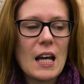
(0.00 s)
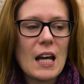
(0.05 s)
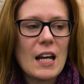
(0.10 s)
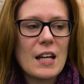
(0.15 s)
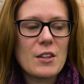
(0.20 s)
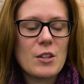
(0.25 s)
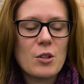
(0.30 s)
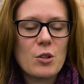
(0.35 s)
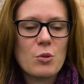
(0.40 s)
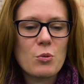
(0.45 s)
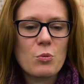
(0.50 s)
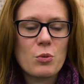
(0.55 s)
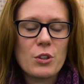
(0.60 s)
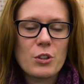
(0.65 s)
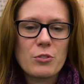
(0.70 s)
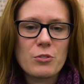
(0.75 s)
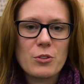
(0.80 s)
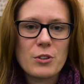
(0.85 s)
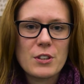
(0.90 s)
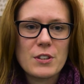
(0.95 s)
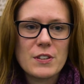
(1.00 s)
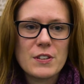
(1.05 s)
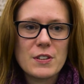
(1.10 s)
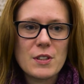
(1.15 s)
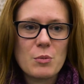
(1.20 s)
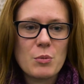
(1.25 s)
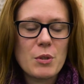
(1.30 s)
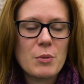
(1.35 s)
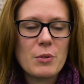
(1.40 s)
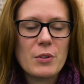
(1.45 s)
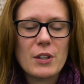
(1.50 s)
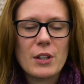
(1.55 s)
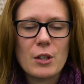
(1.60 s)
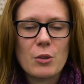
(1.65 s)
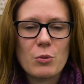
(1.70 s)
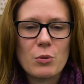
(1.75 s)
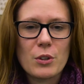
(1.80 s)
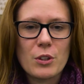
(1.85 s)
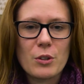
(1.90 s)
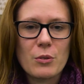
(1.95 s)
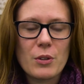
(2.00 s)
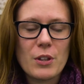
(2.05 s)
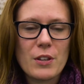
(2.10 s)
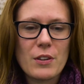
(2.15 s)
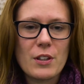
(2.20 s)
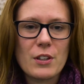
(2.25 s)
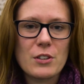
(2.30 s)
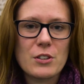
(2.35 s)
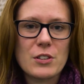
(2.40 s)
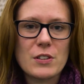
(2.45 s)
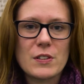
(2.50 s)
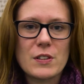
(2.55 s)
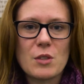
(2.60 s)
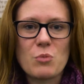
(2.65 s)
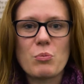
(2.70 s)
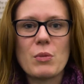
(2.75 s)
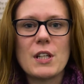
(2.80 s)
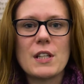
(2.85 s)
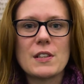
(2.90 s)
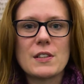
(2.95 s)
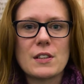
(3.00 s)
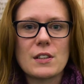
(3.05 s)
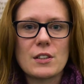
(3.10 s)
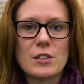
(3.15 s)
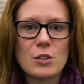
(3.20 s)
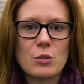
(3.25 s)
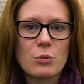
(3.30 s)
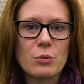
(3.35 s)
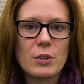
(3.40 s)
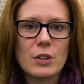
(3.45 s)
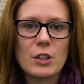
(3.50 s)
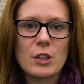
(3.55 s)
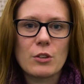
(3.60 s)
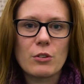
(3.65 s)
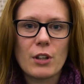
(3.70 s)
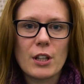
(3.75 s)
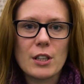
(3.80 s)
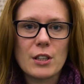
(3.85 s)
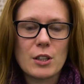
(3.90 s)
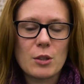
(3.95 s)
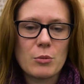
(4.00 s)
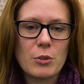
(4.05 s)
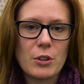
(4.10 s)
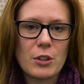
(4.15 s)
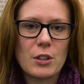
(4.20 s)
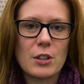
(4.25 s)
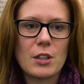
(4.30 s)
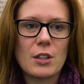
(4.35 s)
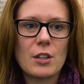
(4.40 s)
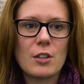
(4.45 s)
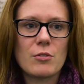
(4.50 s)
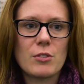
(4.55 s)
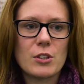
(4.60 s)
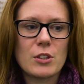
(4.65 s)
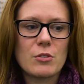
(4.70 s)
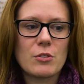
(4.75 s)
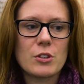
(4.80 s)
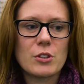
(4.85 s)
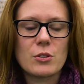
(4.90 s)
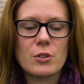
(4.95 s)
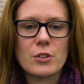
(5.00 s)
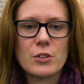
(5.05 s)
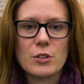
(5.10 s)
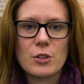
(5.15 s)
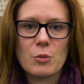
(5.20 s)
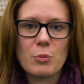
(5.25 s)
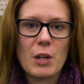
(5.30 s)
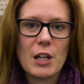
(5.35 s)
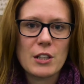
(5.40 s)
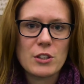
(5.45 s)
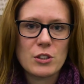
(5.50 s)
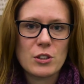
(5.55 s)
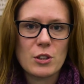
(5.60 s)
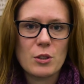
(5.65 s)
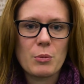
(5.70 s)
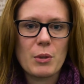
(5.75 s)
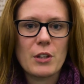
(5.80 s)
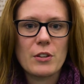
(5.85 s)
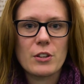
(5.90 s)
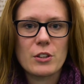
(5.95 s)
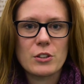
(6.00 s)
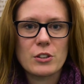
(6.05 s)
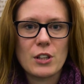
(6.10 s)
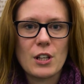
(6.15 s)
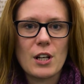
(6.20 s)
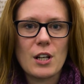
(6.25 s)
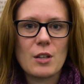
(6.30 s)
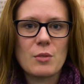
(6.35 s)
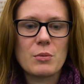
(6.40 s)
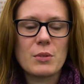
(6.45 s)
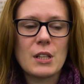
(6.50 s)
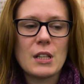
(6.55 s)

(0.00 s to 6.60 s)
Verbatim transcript: And the workforce, the people that I work with, are just amazing. It's a really great community of individuals who are passionate about their job.